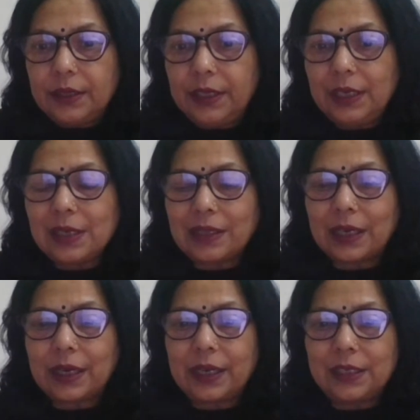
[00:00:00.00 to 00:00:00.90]
These are
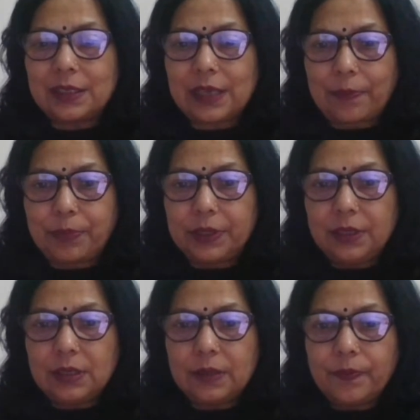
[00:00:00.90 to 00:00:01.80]
the green
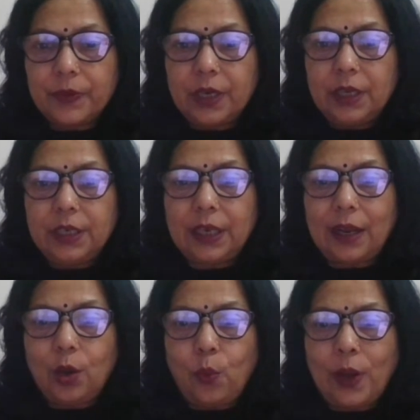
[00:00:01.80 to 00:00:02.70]
sepals.
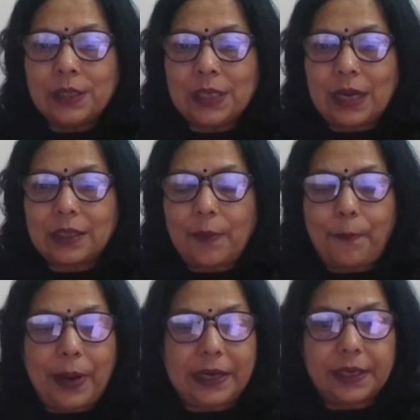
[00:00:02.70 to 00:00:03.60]
Yellow ones are the
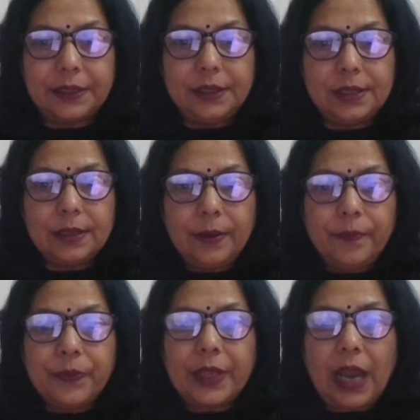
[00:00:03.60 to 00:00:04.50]
petals.
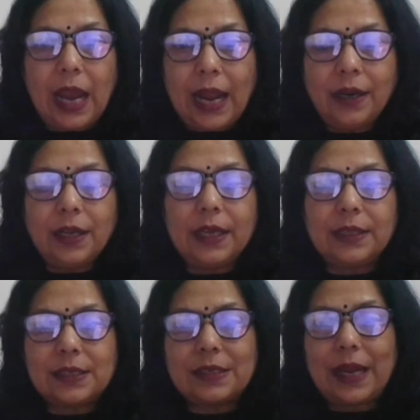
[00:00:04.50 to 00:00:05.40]
And in
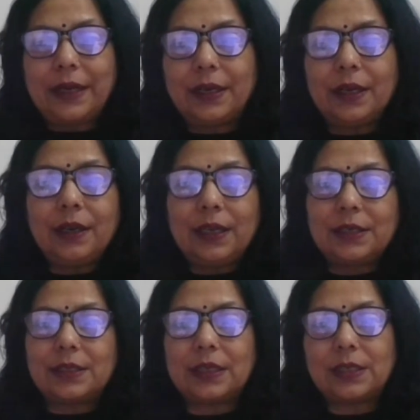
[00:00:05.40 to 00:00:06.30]
the center
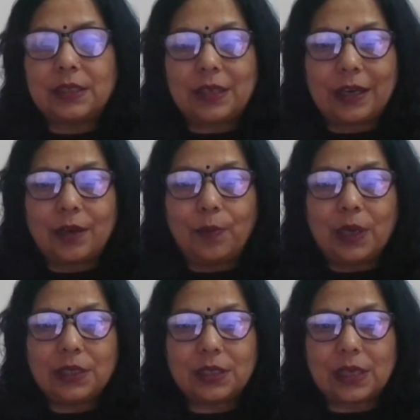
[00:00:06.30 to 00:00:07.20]
is the
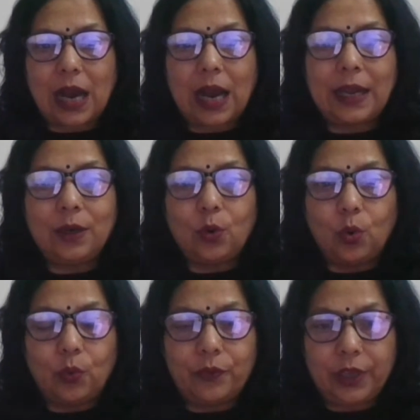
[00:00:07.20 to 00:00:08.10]
stigma style
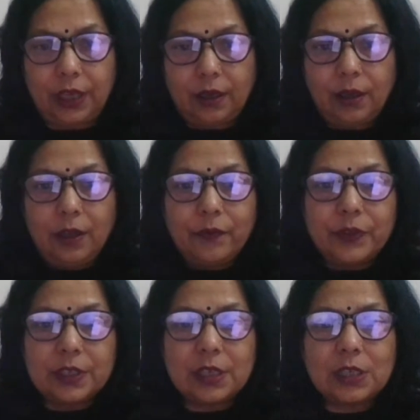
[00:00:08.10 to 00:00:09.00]
ovary.
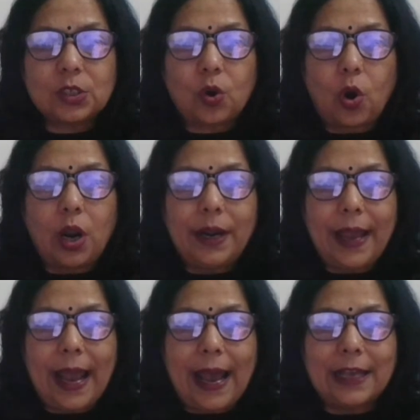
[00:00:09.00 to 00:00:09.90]
This is called
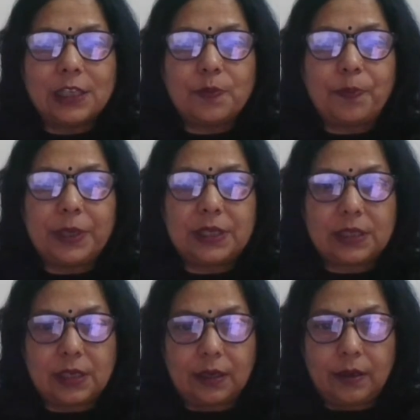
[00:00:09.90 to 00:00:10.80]
as
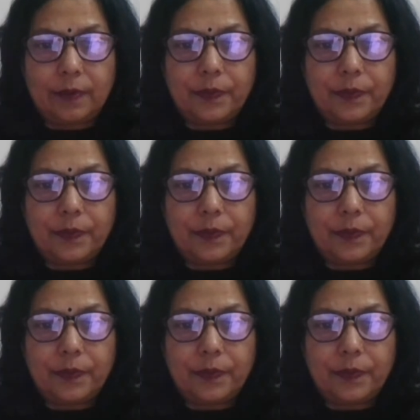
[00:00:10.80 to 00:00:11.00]
pistil.